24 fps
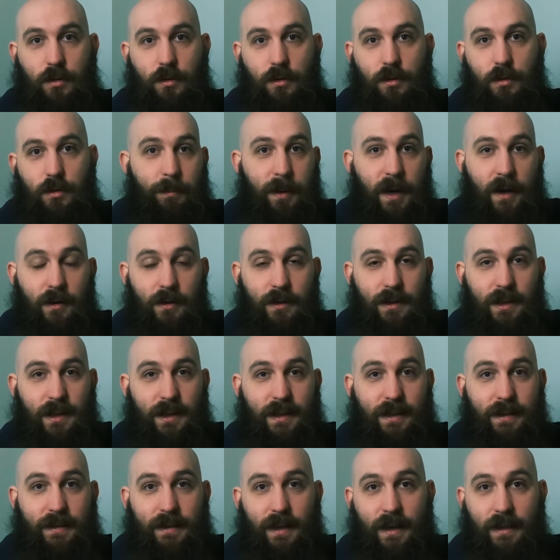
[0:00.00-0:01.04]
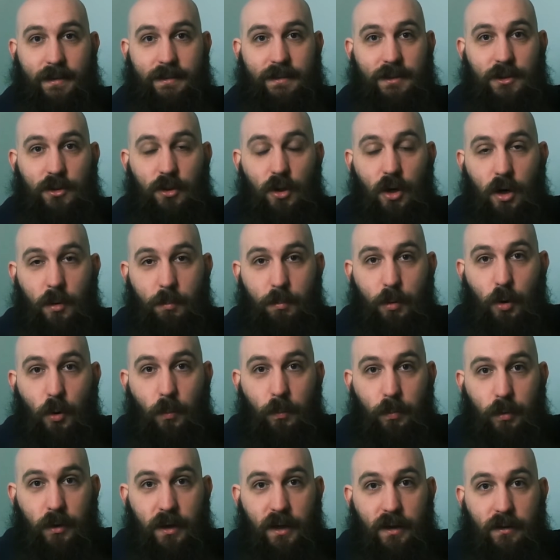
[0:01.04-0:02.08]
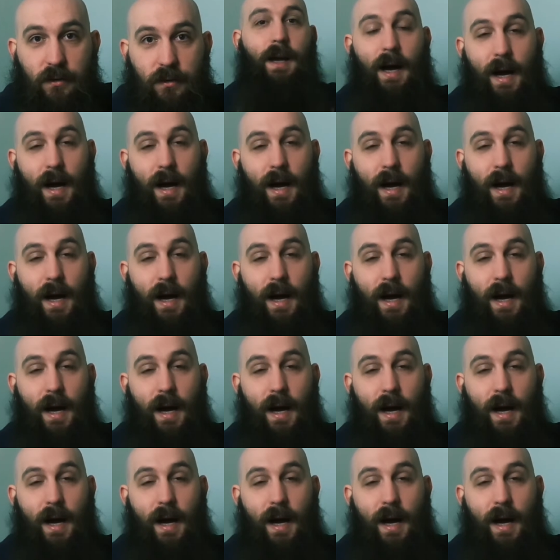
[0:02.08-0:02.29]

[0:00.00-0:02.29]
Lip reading: Apparently that's not appropriate.